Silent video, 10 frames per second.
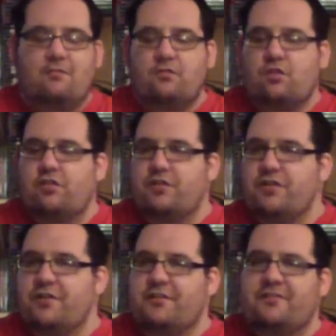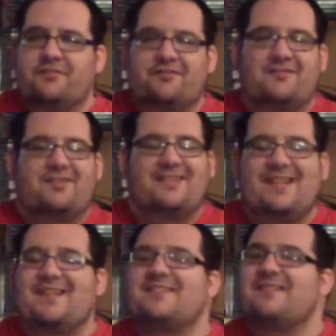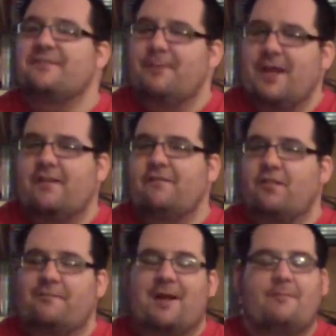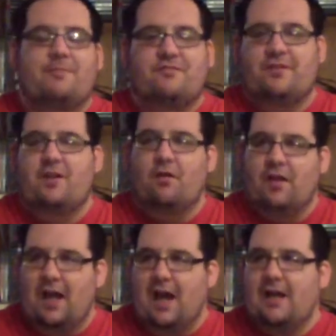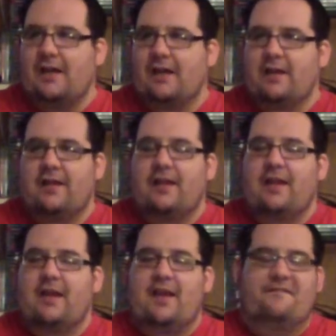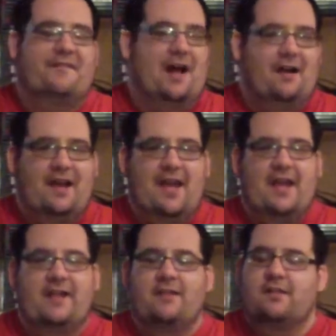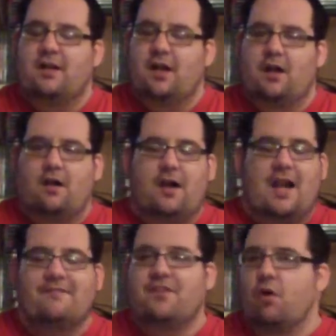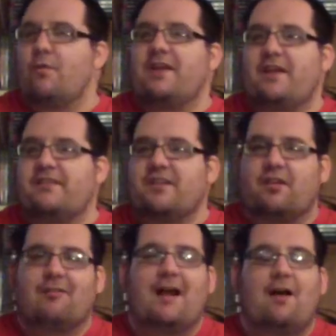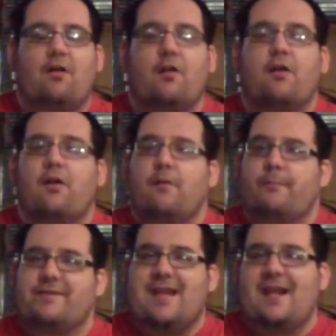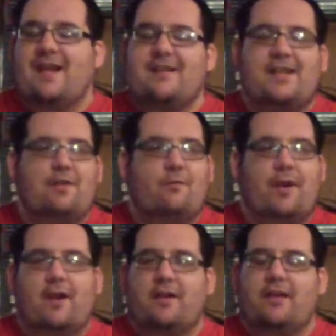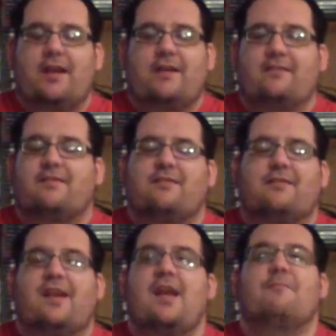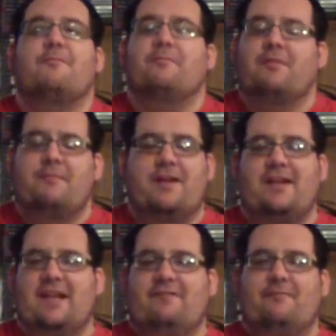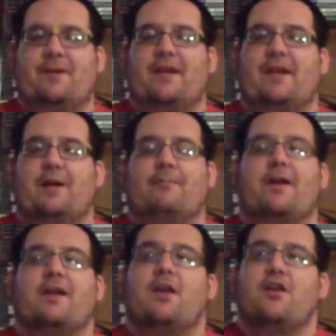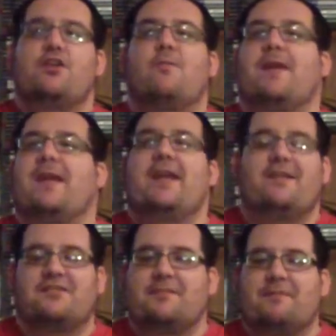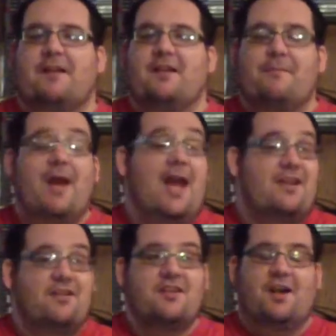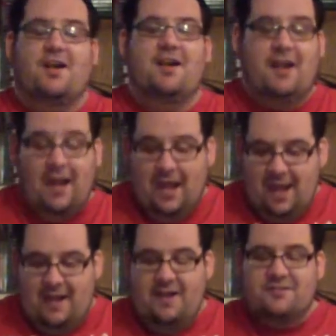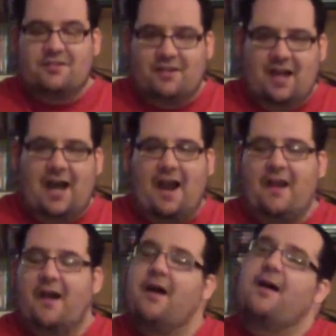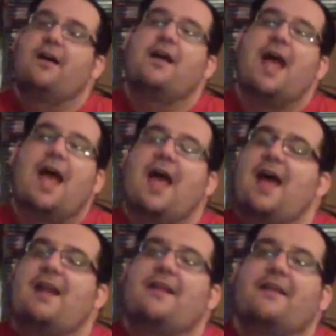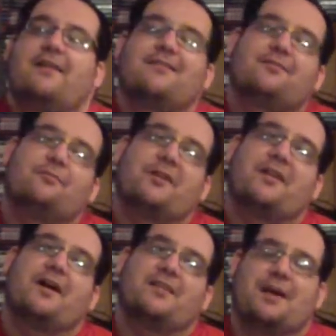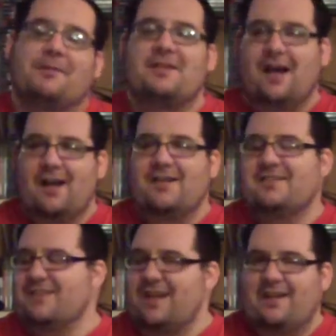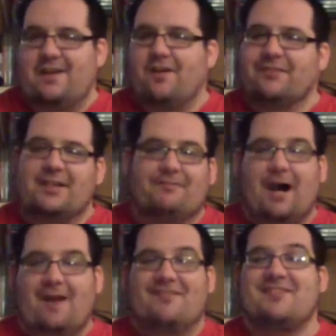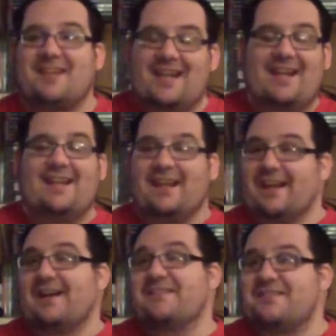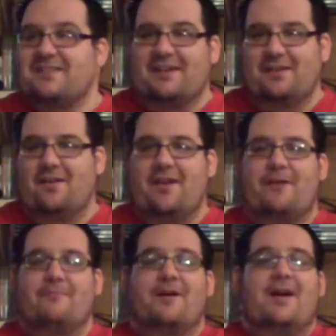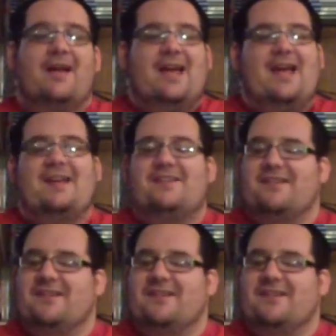Good, decent back and forth bout between Okada and Fale. A lot of going into the crowd, but that ending where, like, the cameraman didn't even pick it up. Like, you hear something on the mat and you turn, and there's Okada, and with Tama Tonga standing over him, obviously hitting the gun stun on him, and